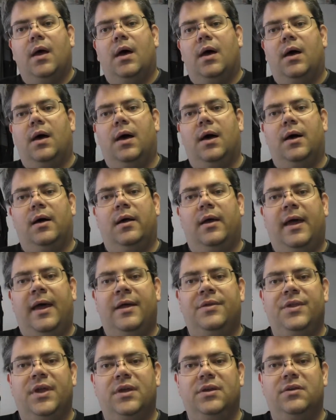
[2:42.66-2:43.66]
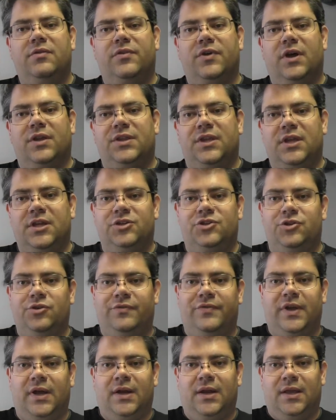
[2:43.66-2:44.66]
uh, and then you've got the issue
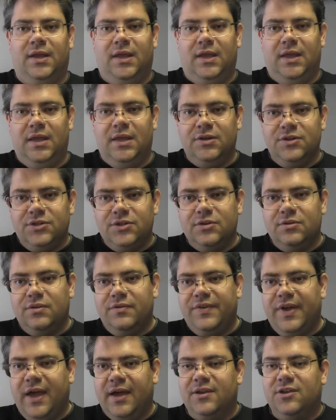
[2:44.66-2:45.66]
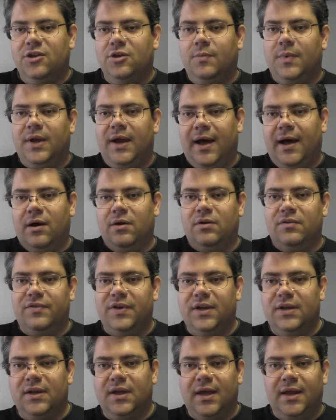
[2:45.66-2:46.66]
of getting into the vacuum and out of
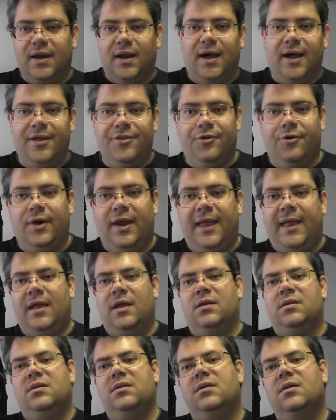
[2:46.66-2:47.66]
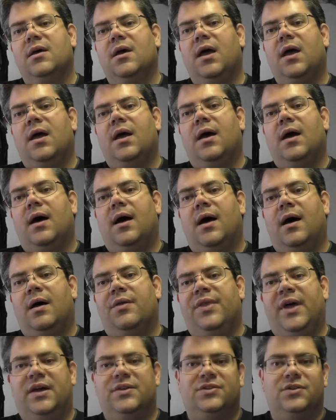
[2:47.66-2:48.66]
it at either end uh,
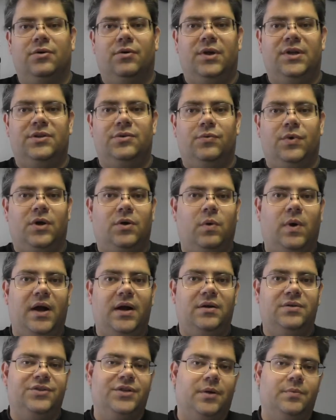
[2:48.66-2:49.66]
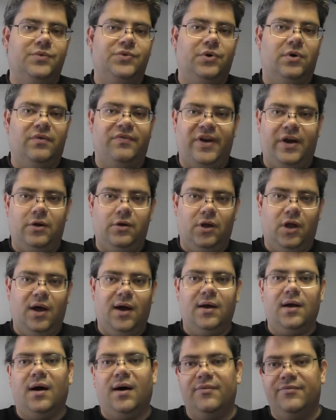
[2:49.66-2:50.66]
that's going to require some sort of
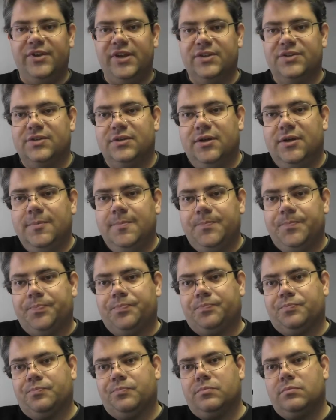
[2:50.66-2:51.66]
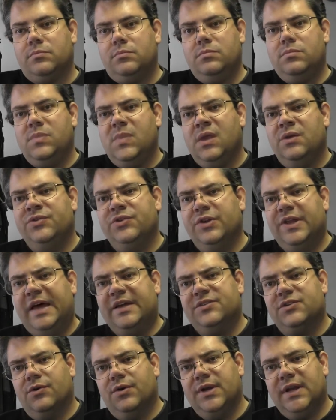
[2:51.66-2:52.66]
airlock obviously so
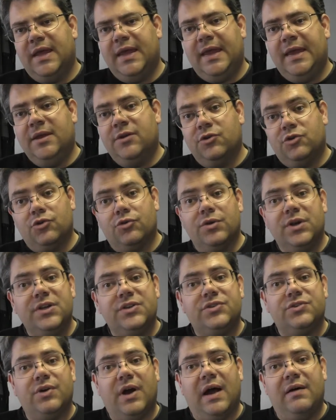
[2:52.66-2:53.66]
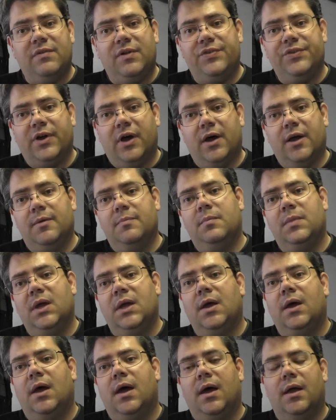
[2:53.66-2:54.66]
that's going to increase travel time
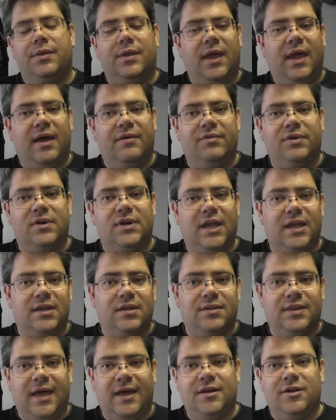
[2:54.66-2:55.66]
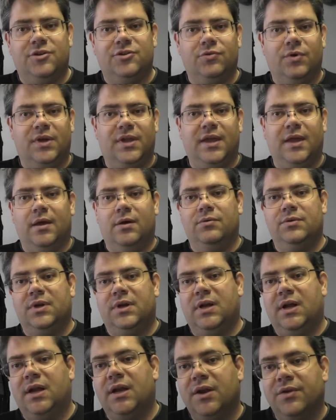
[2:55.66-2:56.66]
and they haven't taken that into account
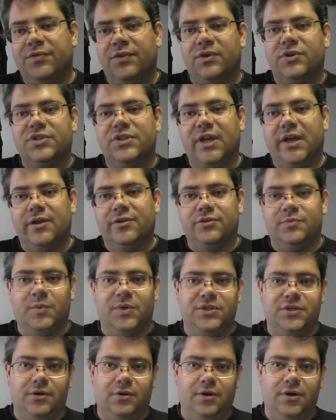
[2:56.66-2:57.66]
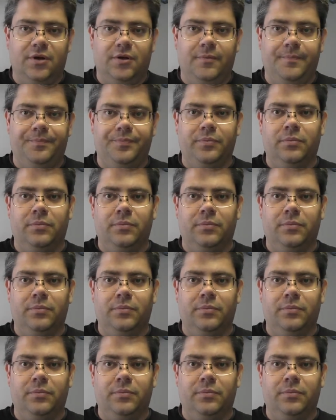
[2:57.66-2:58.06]
in any of their sales material